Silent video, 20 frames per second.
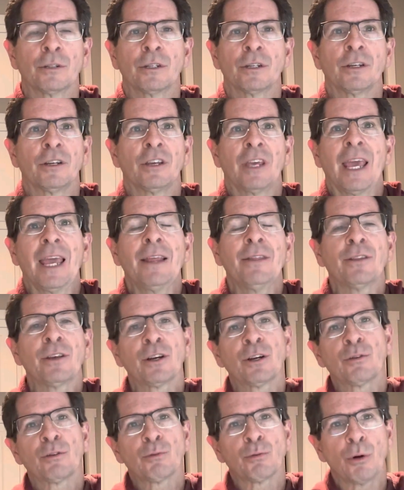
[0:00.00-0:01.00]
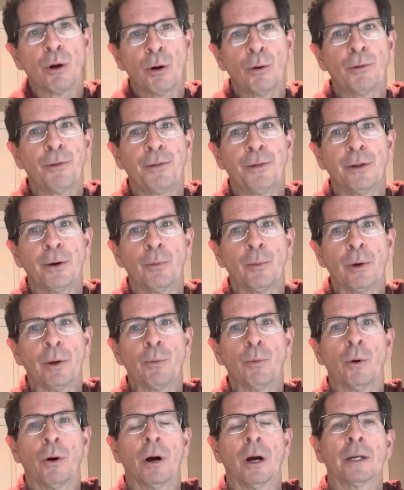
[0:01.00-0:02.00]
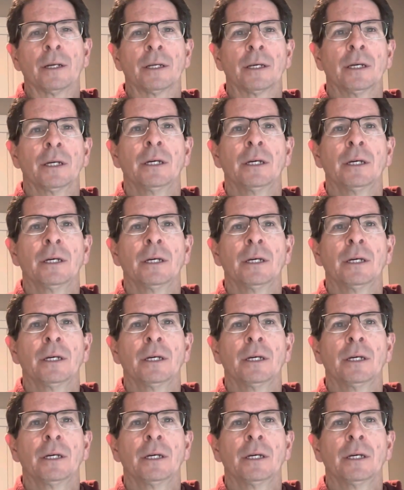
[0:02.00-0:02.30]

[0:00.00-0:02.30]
to gain the growth that we want,